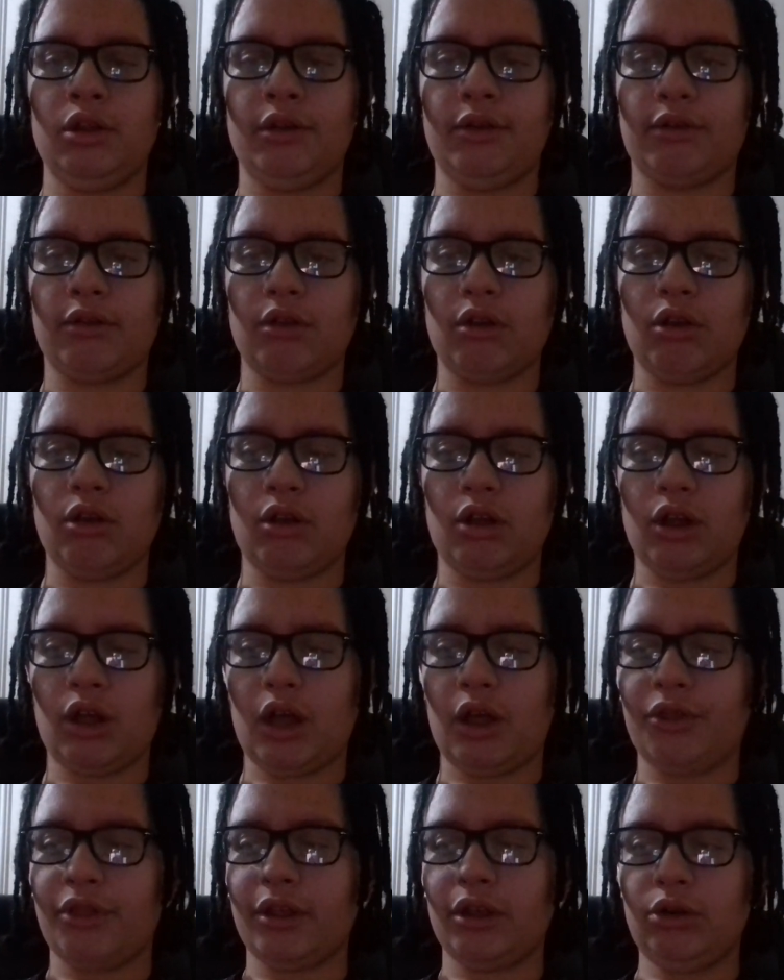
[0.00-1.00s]
So,
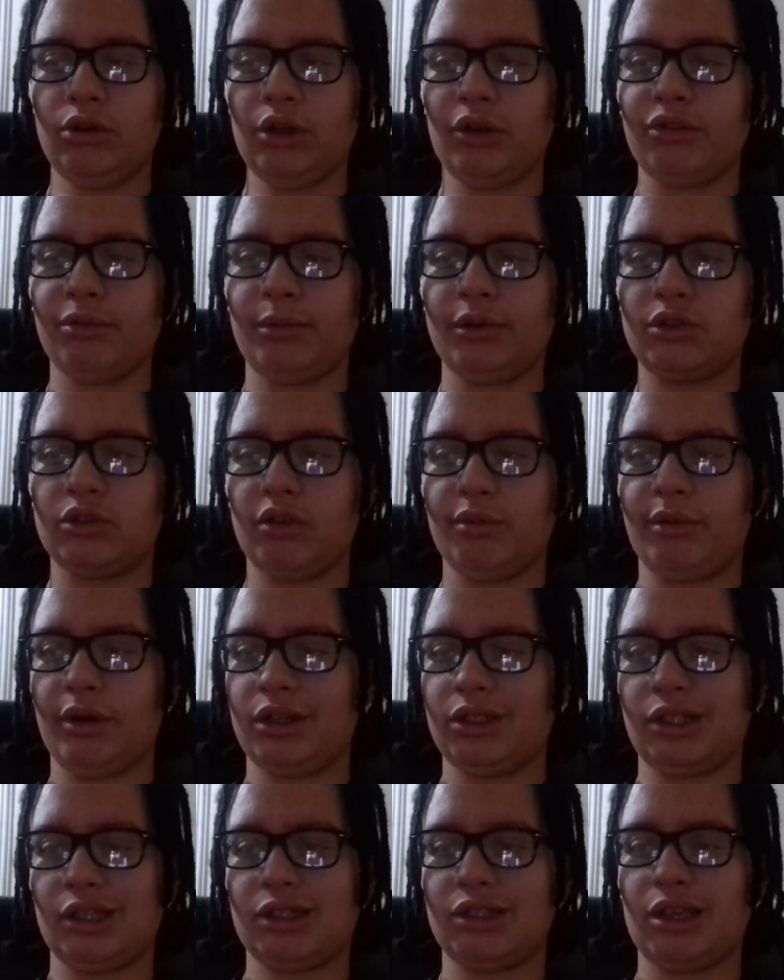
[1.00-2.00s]
I think we'll definitely be tough
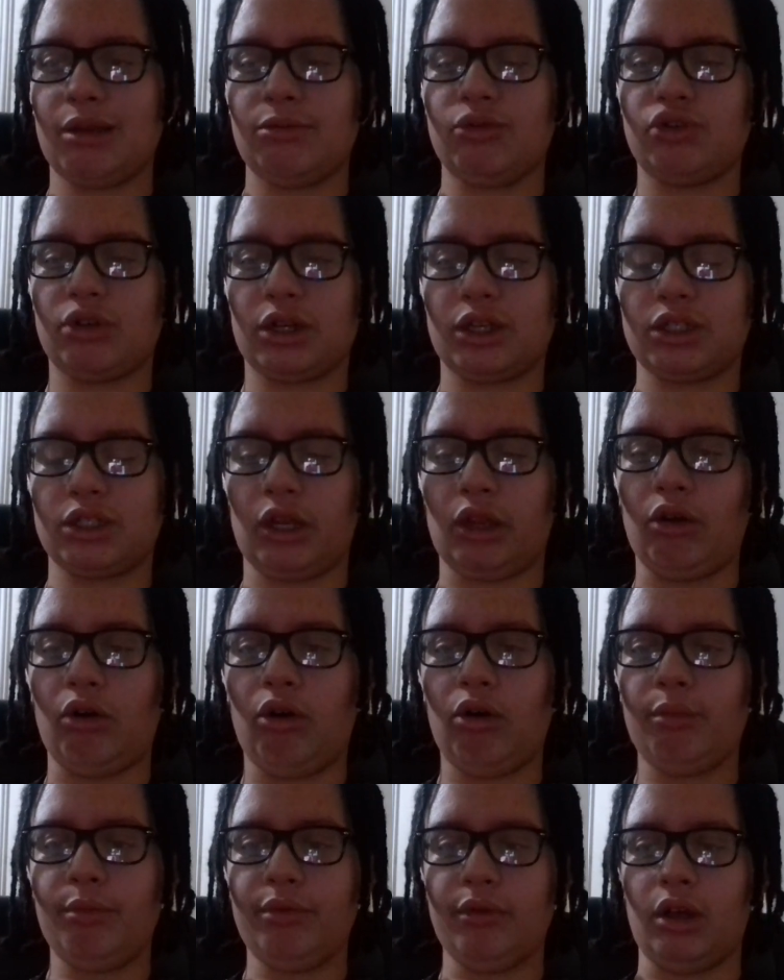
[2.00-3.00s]
because it's a team trying to stay
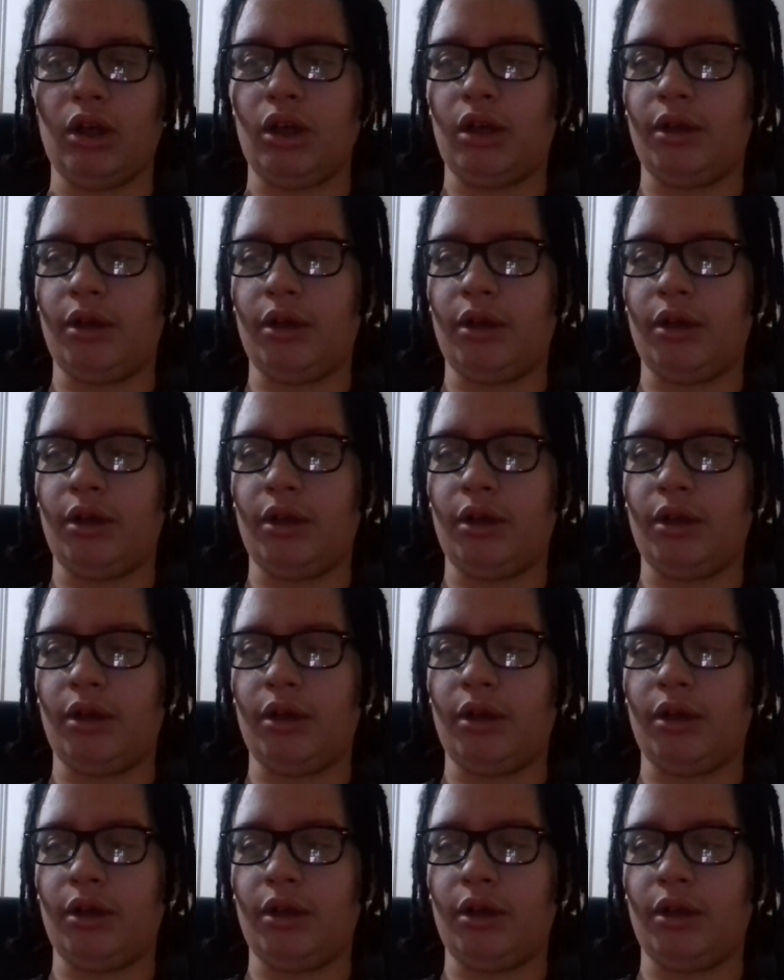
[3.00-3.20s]
up.